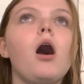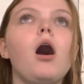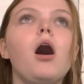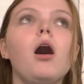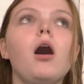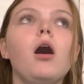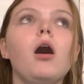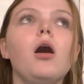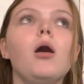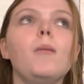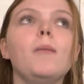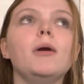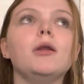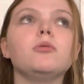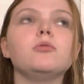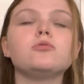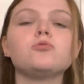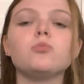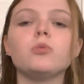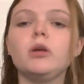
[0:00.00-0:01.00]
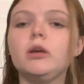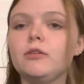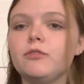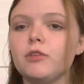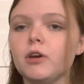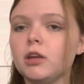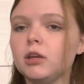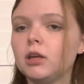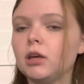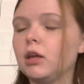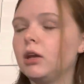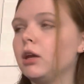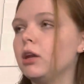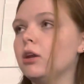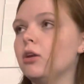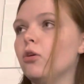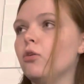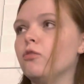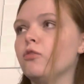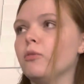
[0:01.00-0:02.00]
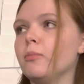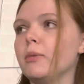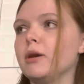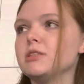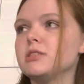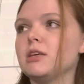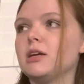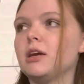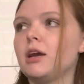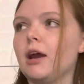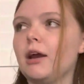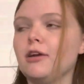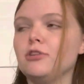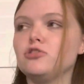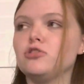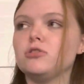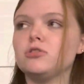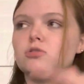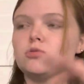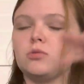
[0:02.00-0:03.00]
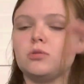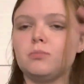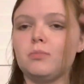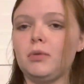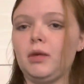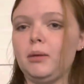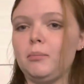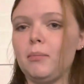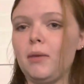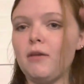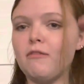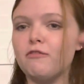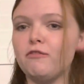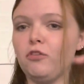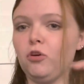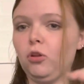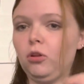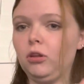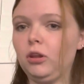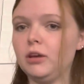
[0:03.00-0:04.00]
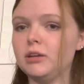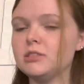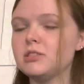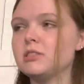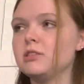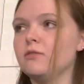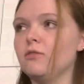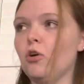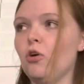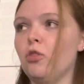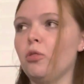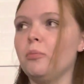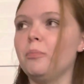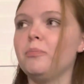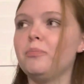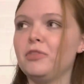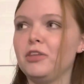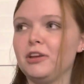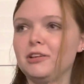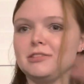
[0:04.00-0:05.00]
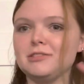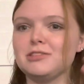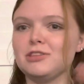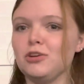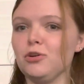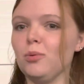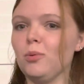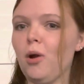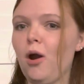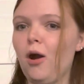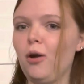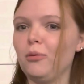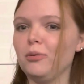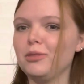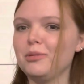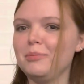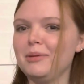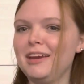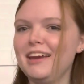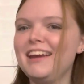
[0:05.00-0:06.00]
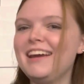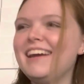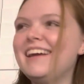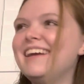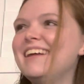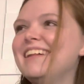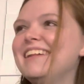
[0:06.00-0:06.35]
And it was really fun getting a note from my psychiatrist with my full list of all the things that are wrong with me.